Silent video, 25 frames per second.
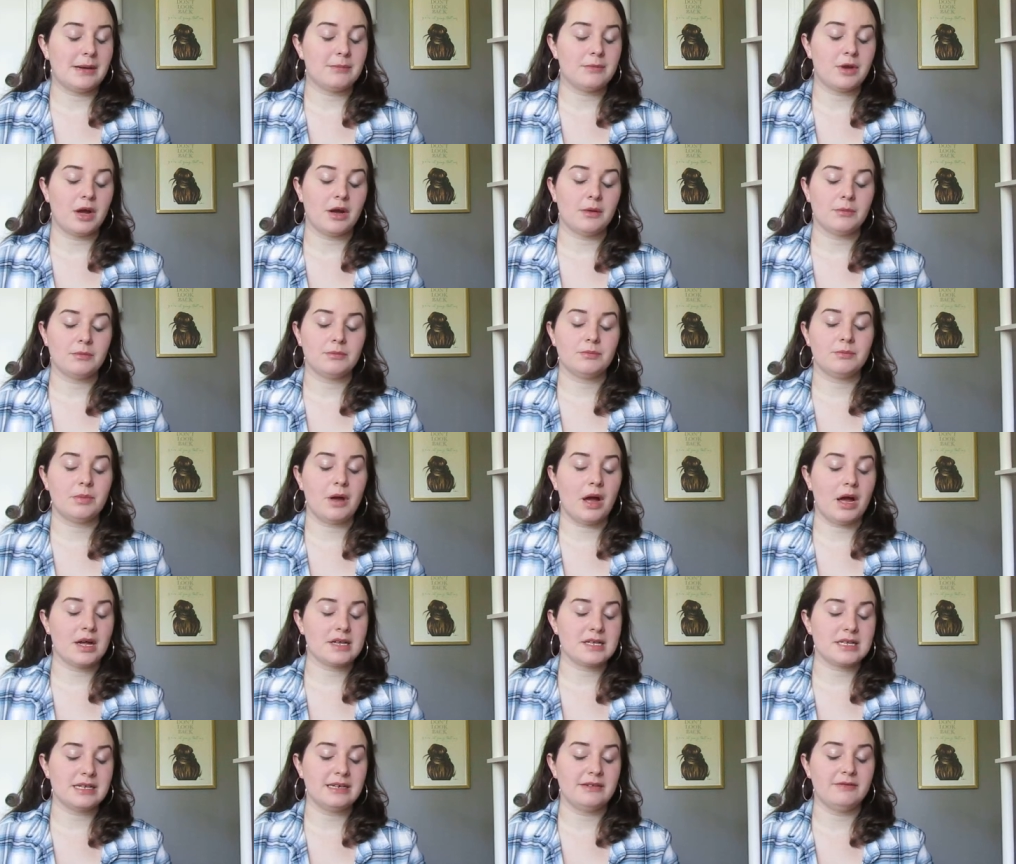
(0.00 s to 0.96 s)
I'm not
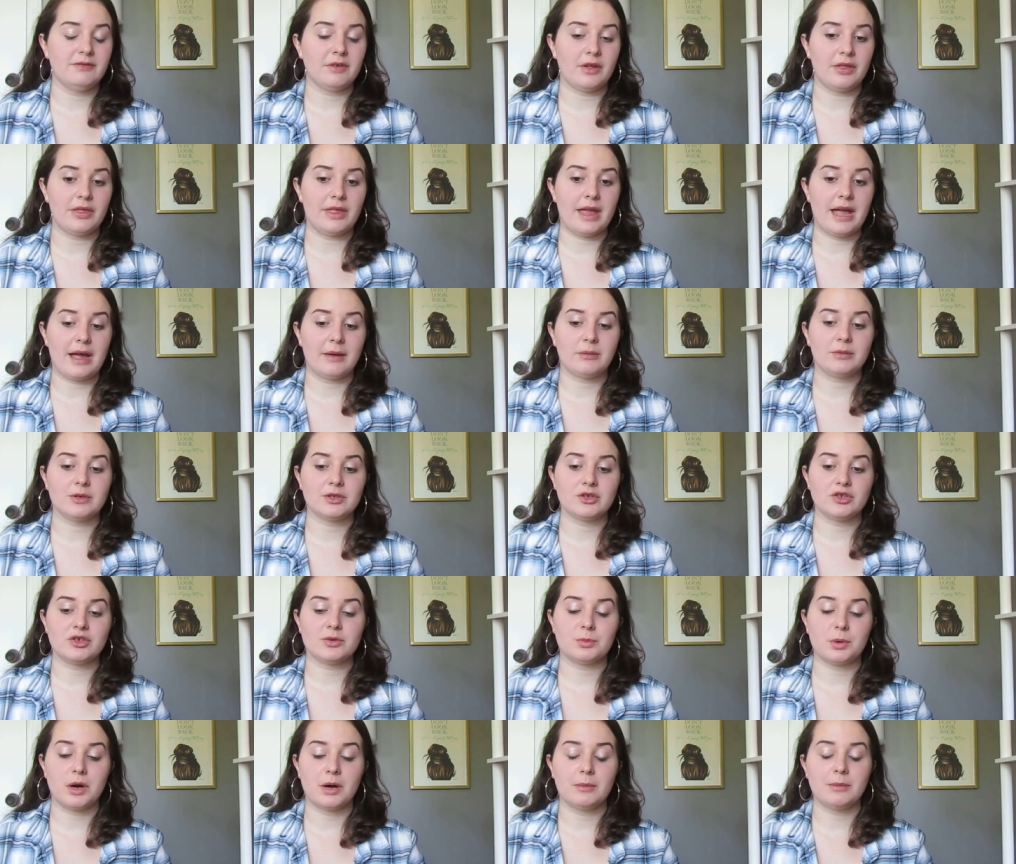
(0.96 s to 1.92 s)
positive on that,
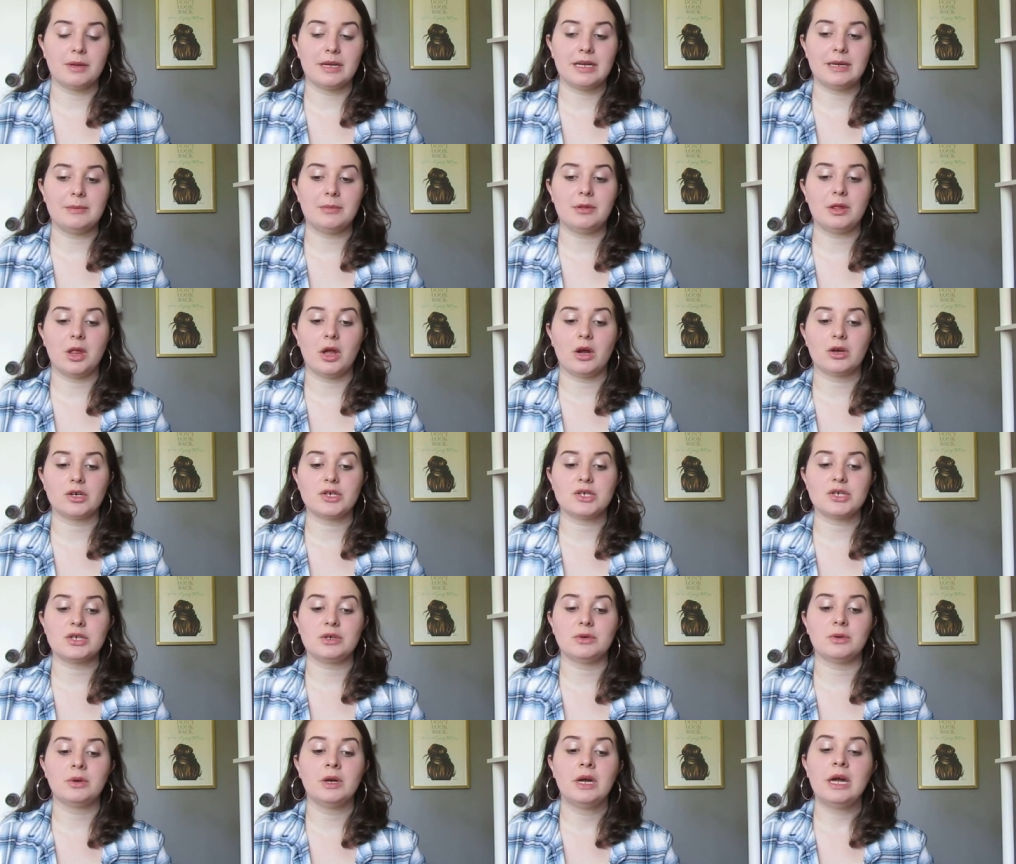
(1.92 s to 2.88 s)
which department he belonged
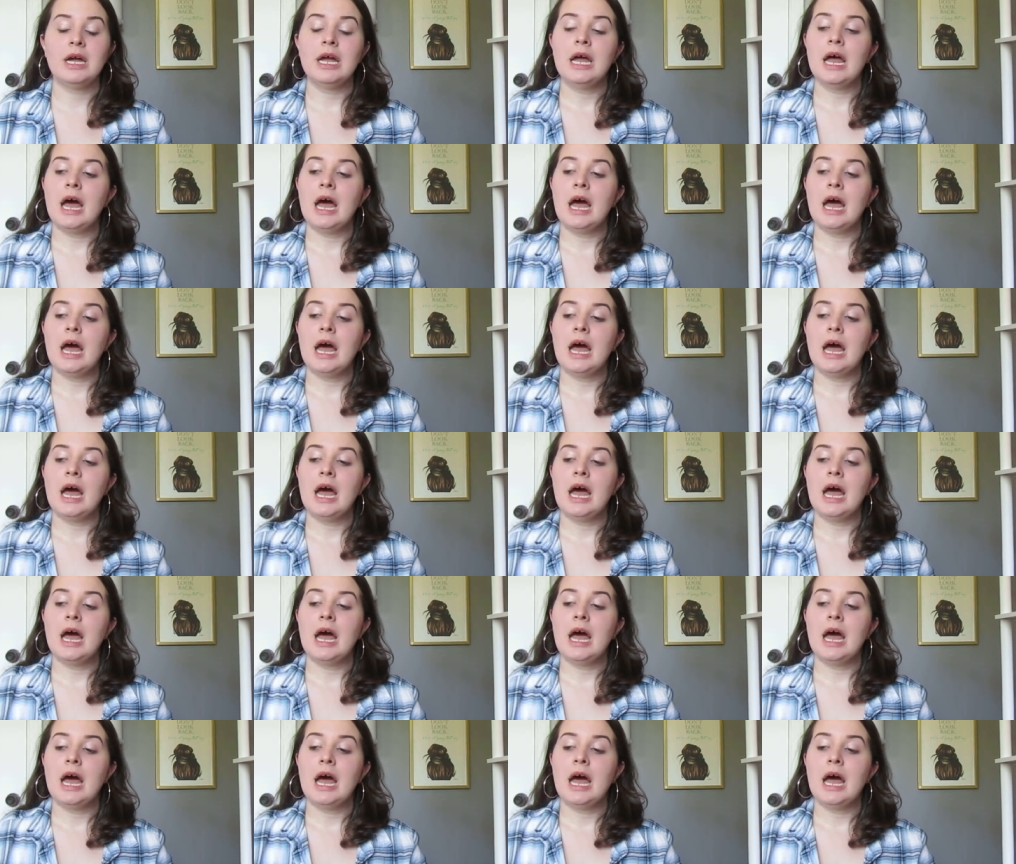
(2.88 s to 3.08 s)
to.